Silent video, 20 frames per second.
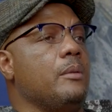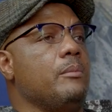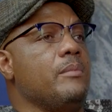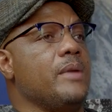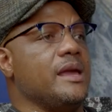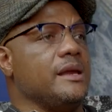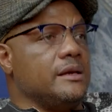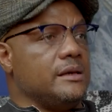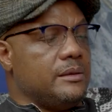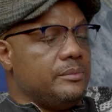
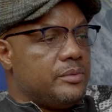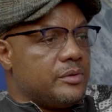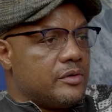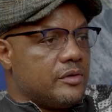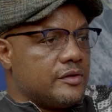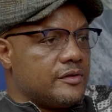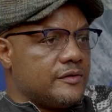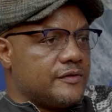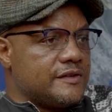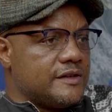mainly
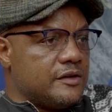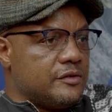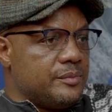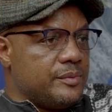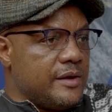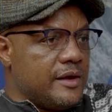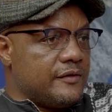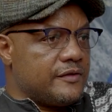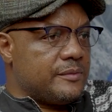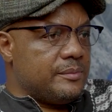because of
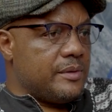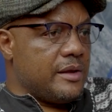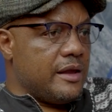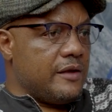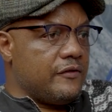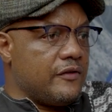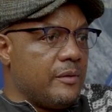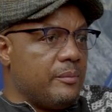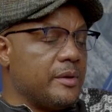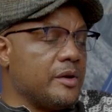ZANU-PF's
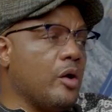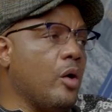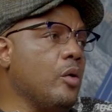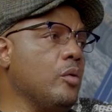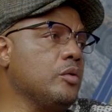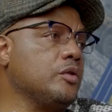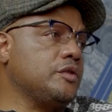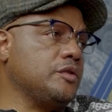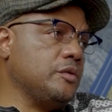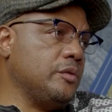behavior, but
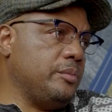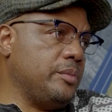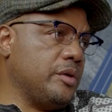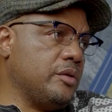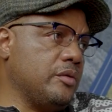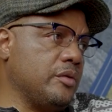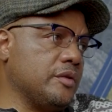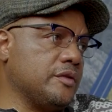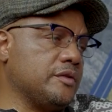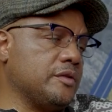also
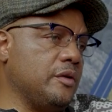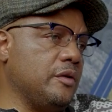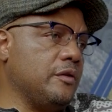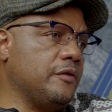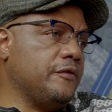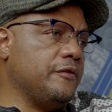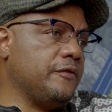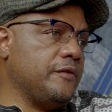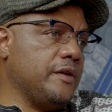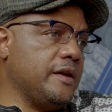because
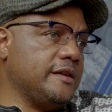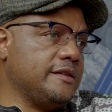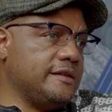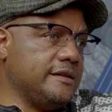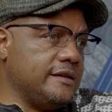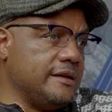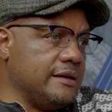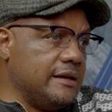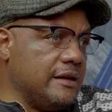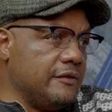of a
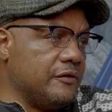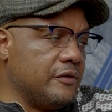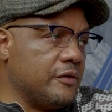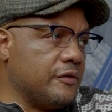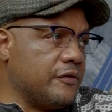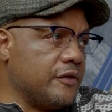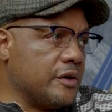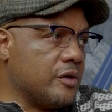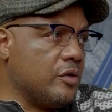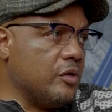certain
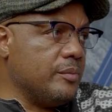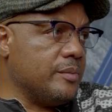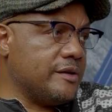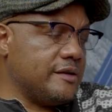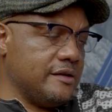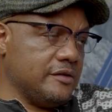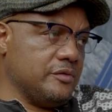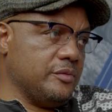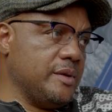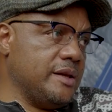level of
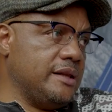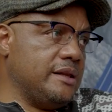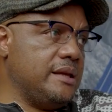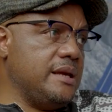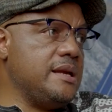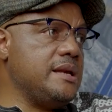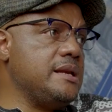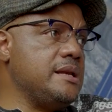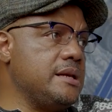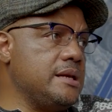incompetence
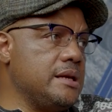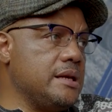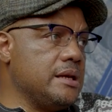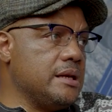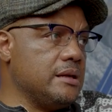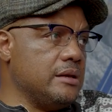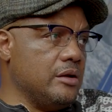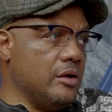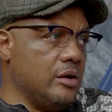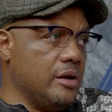within
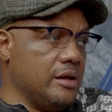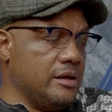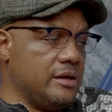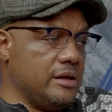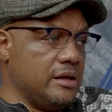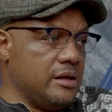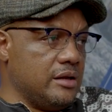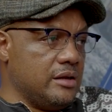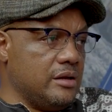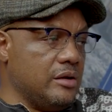
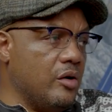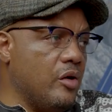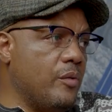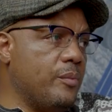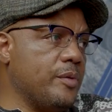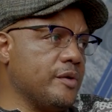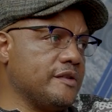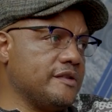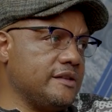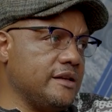the
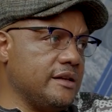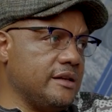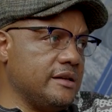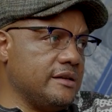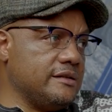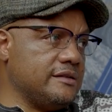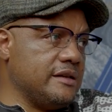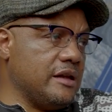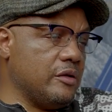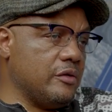opposition
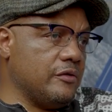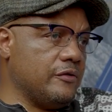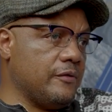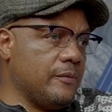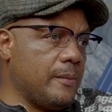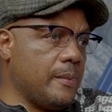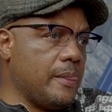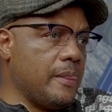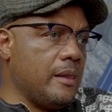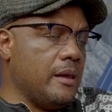
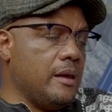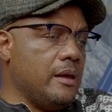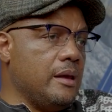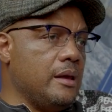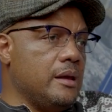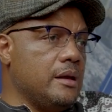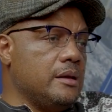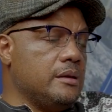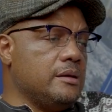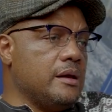itself.
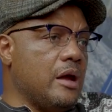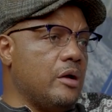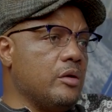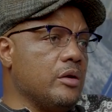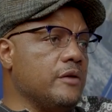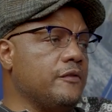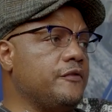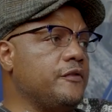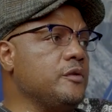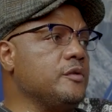Now,
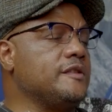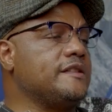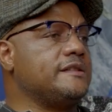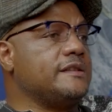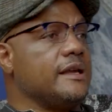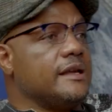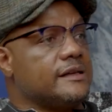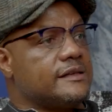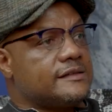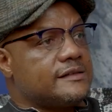if you
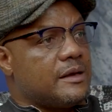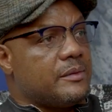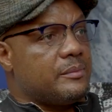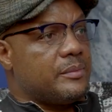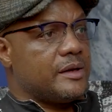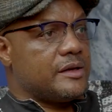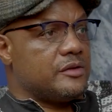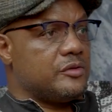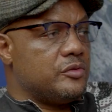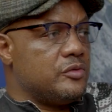send
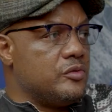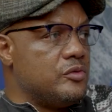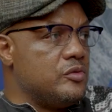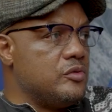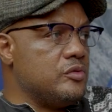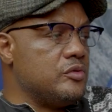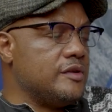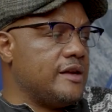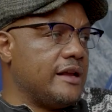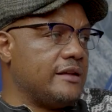somebody
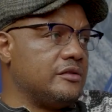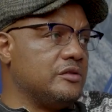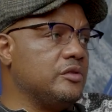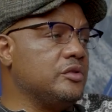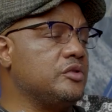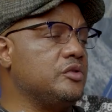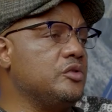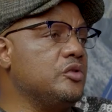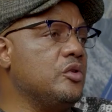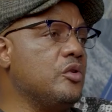who does
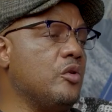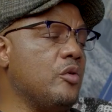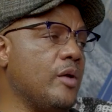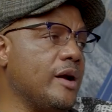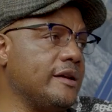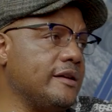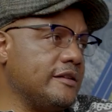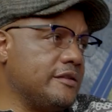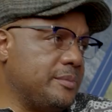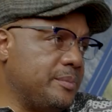not know
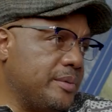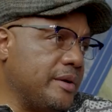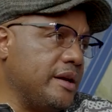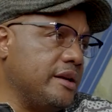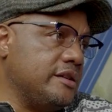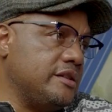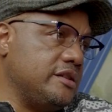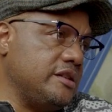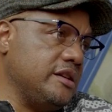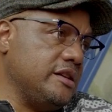what a
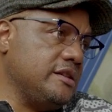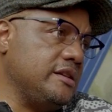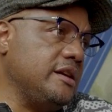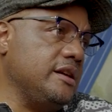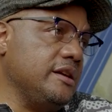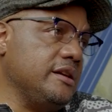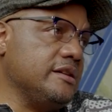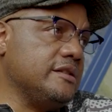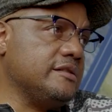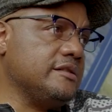spreadsheet
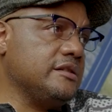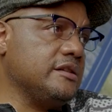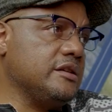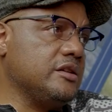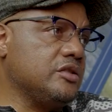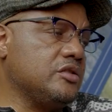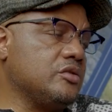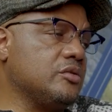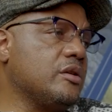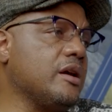is
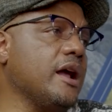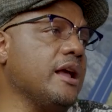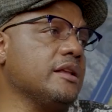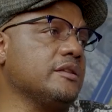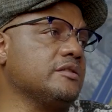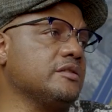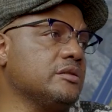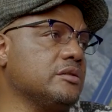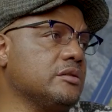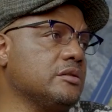to
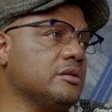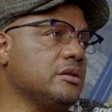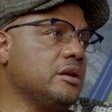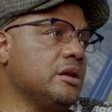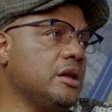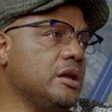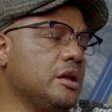council,